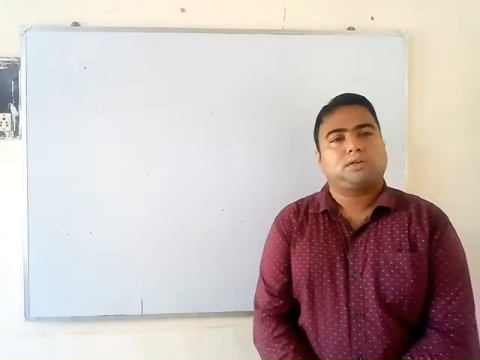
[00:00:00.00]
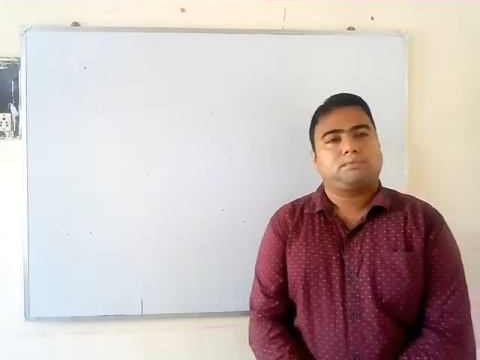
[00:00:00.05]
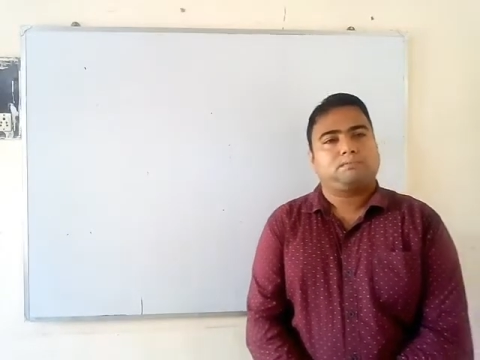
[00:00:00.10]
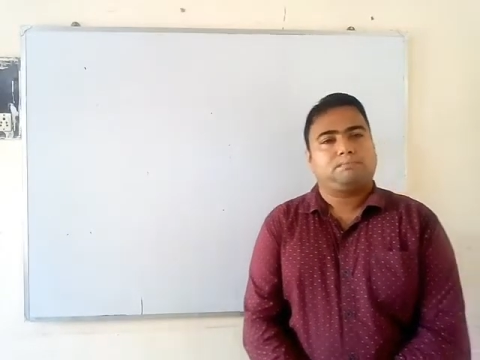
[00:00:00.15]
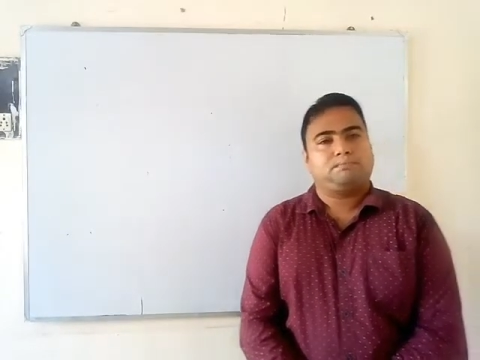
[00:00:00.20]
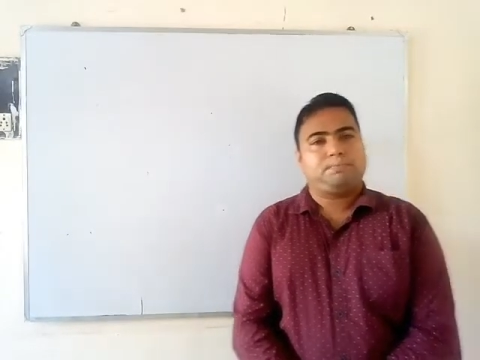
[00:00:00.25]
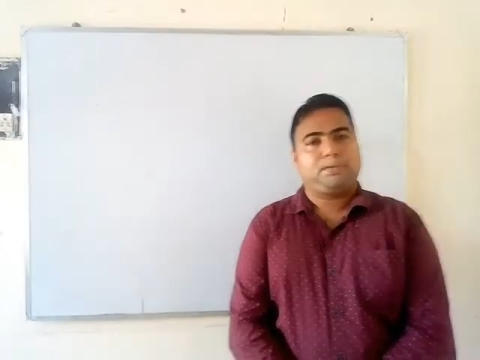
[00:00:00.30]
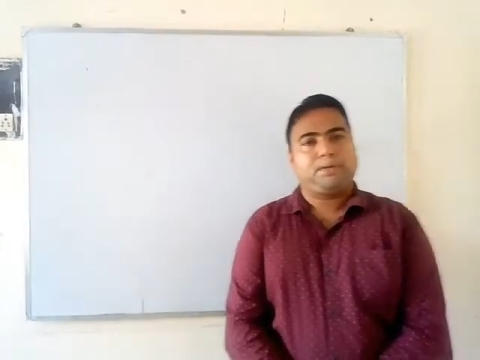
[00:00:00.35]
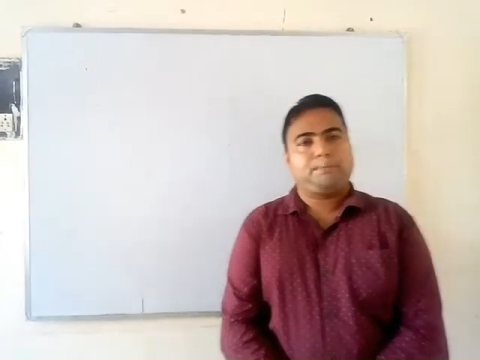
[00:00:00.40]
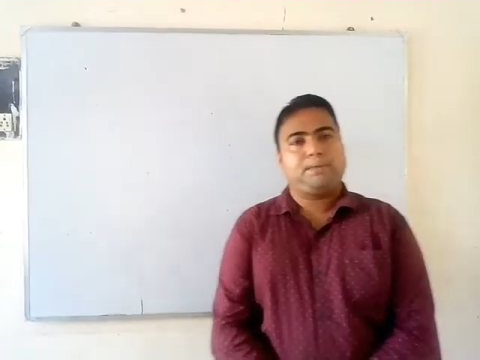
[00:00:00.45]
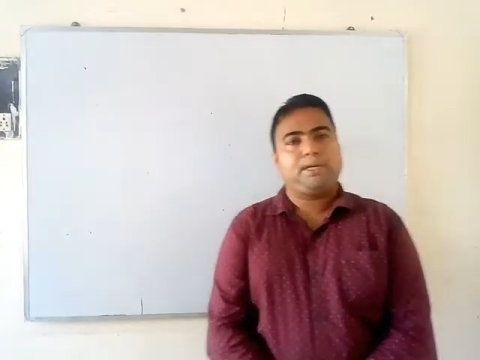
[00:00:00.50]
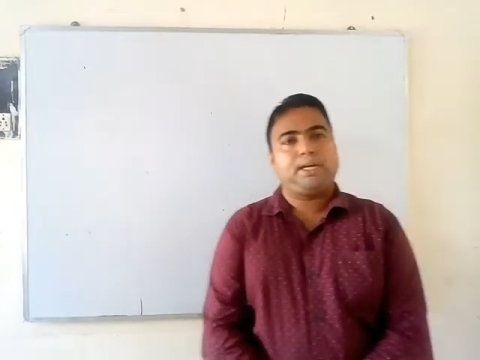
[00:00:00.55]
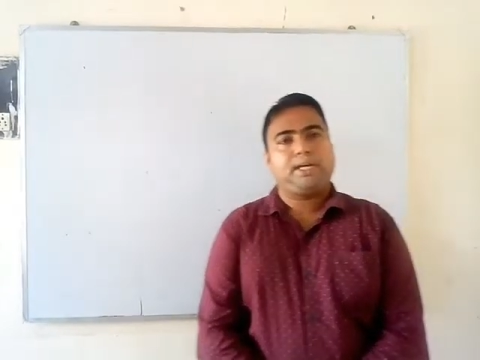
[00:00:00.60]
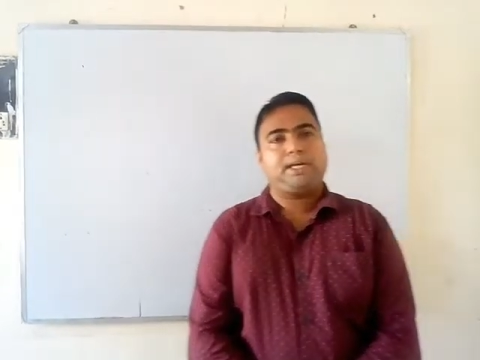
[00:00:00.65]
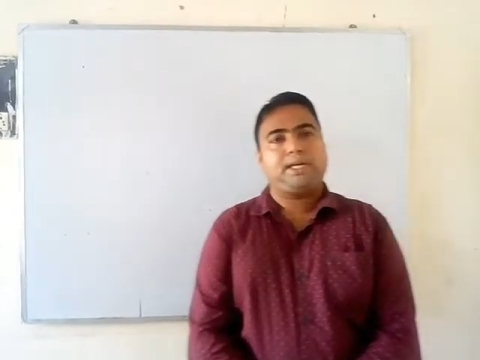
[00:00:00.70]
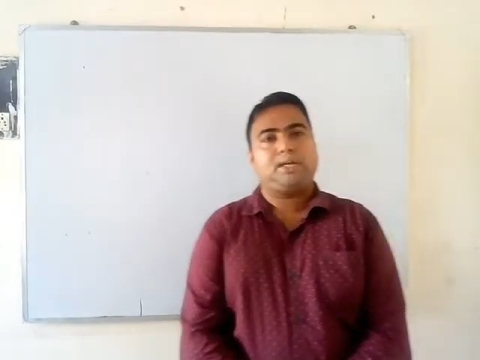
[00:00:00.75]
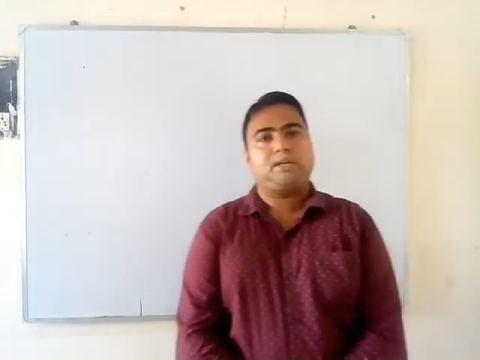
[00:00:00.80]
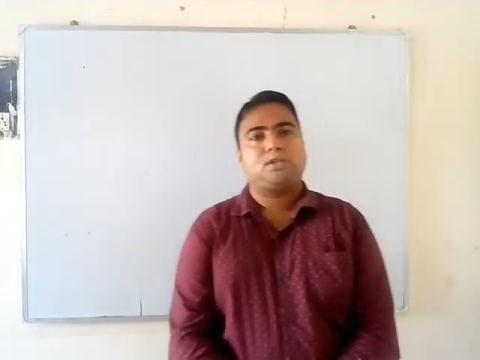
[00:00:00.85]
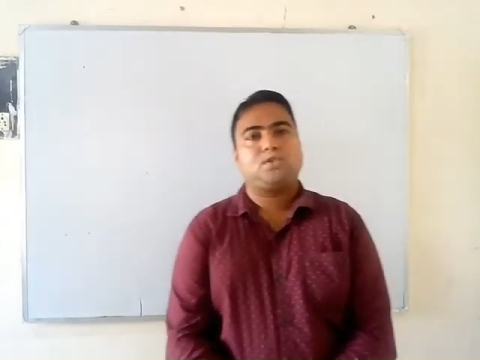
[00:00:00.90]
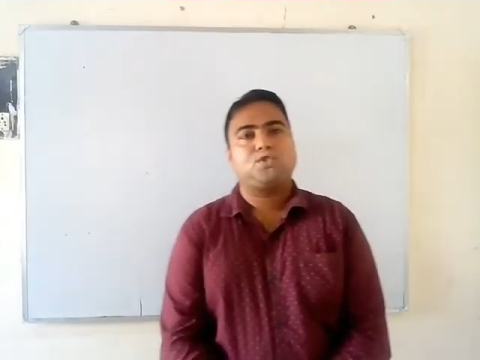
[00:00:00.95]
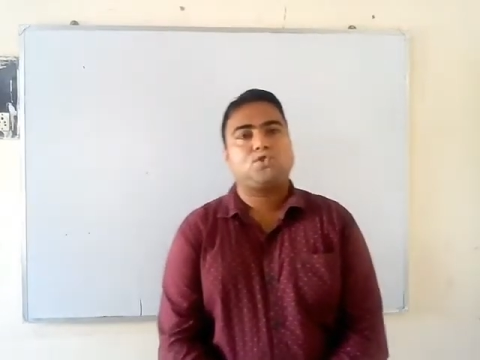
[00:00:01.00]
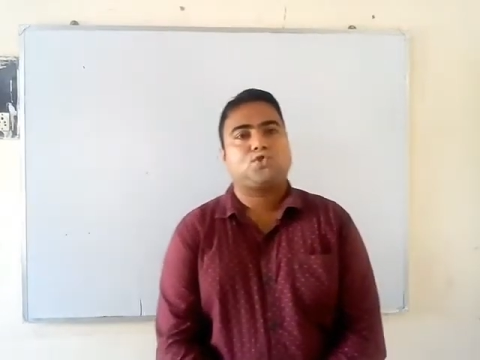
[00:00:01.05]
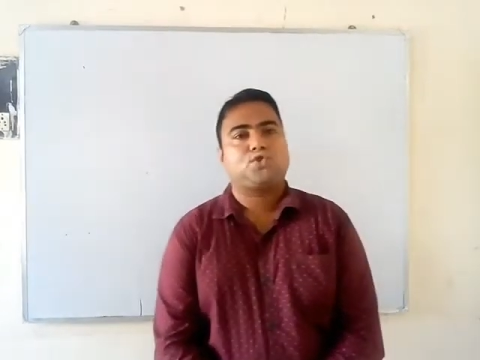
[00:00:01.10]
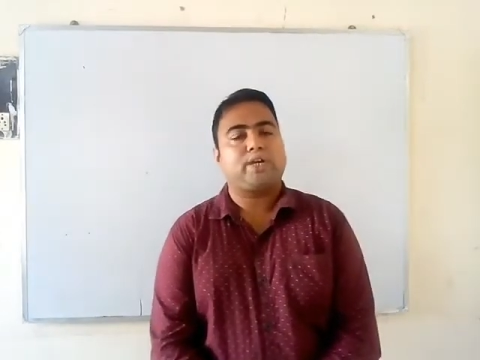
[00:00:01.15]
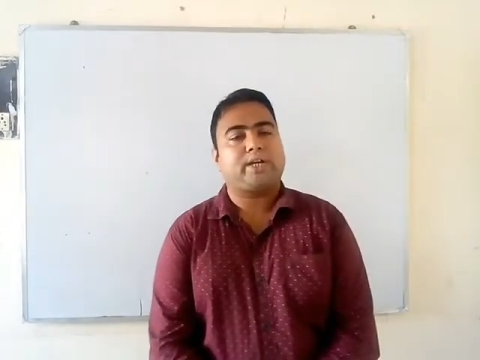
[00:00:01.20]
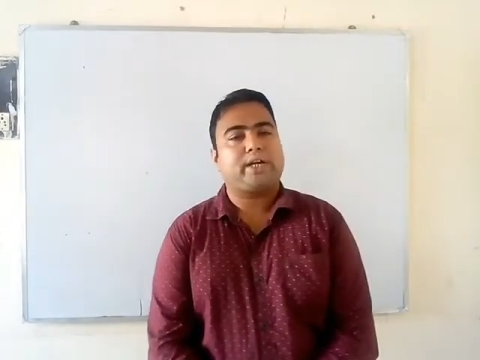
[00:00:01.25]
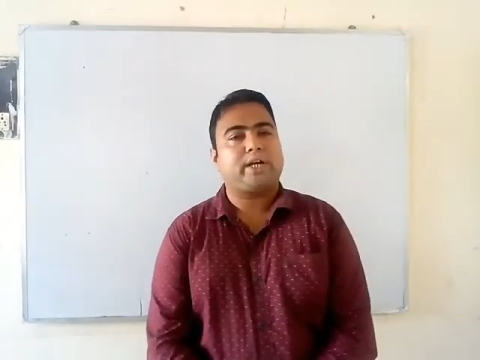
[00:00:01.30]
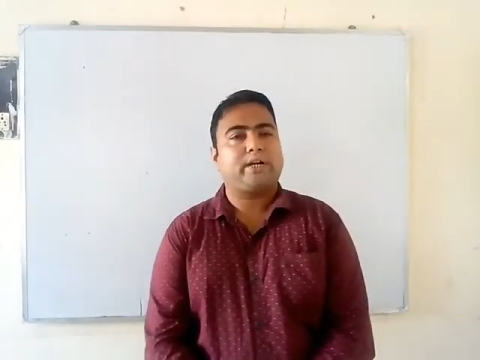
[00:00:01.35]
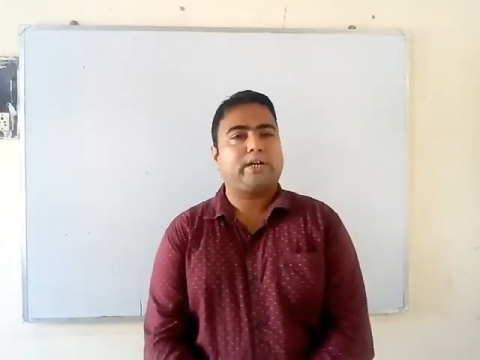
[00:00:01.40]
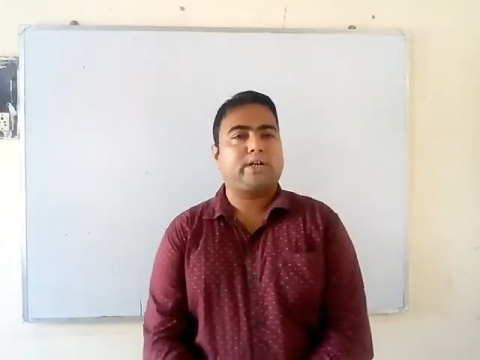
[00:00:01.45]
BBA
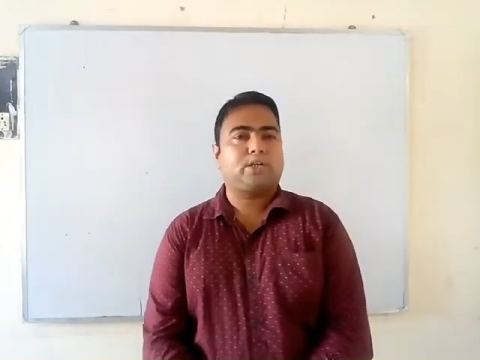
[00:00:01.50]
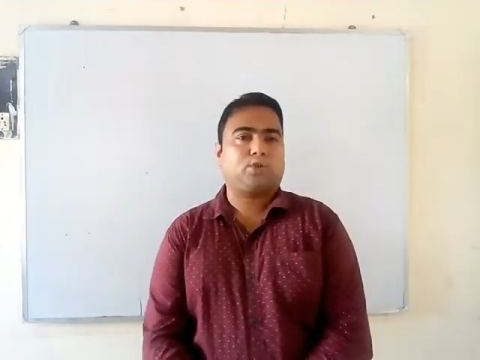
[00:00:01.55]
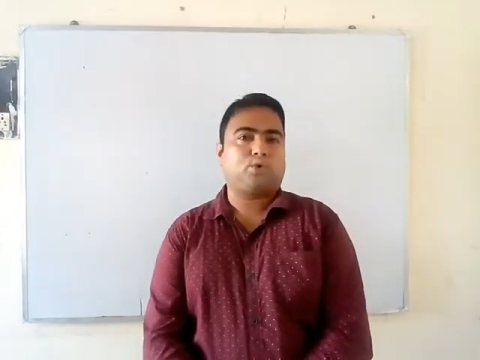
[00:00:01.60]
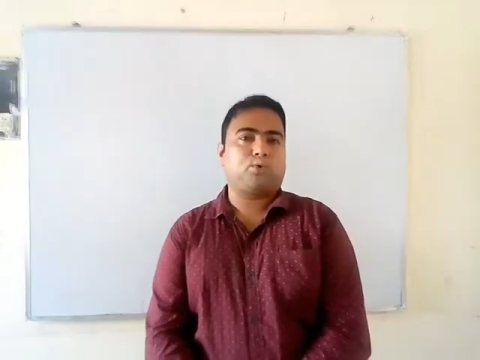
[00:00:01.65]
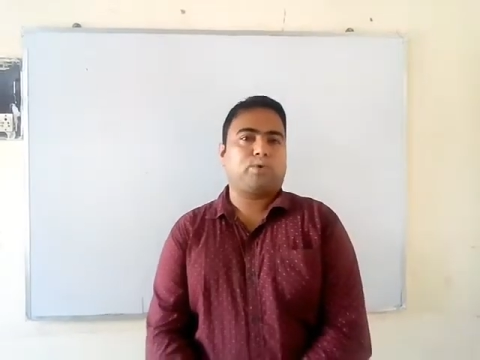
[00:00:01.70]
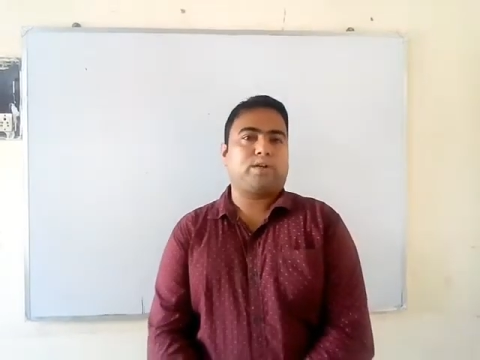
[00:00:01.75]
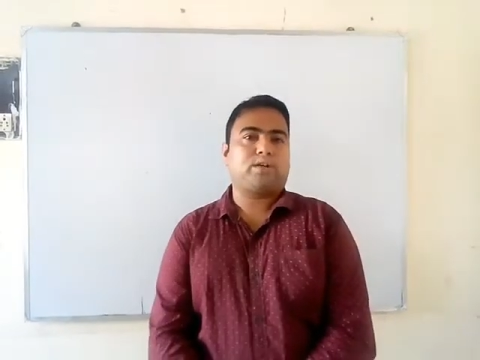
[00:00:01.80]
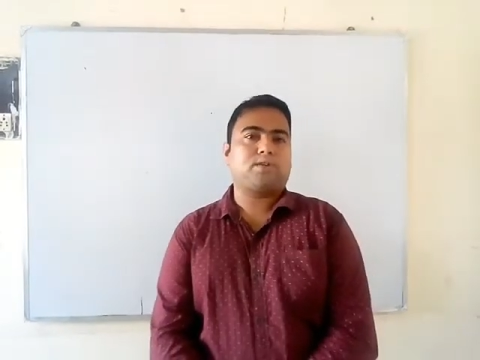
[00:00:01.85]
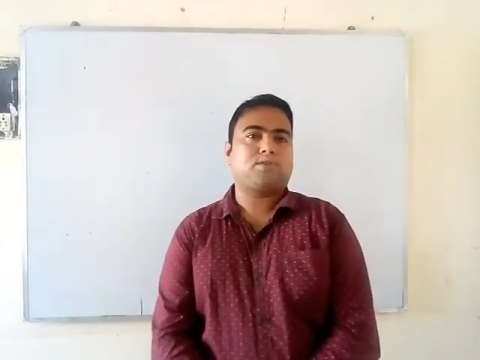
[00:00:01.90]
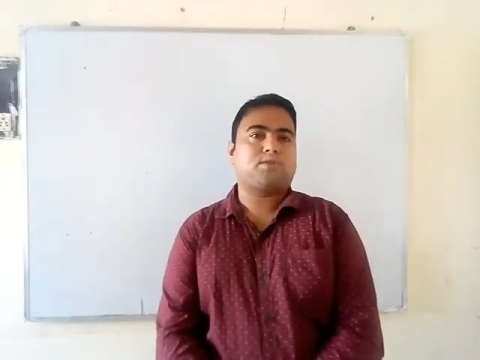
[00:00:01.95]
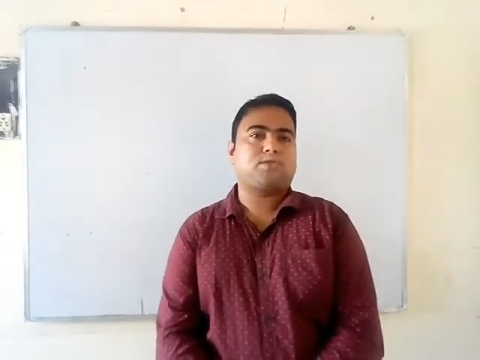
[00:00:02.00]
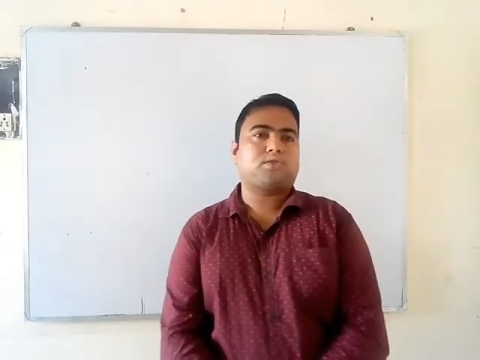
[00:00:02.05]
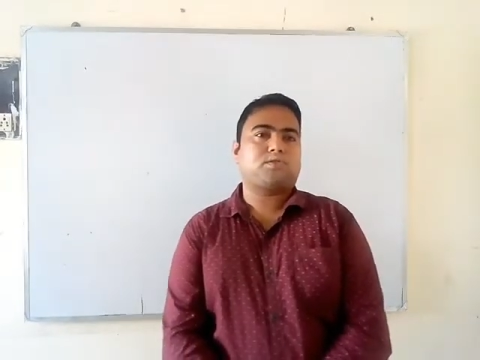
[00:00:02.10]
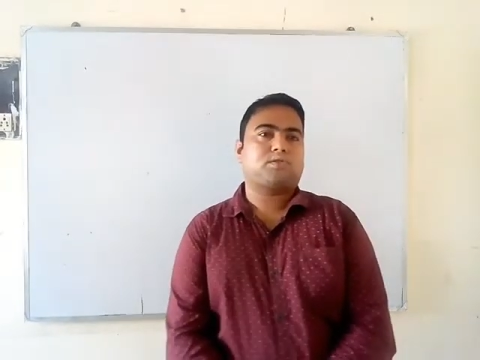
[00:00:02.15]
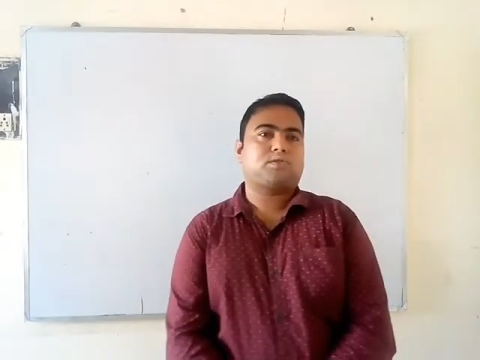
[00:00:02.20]
second year students.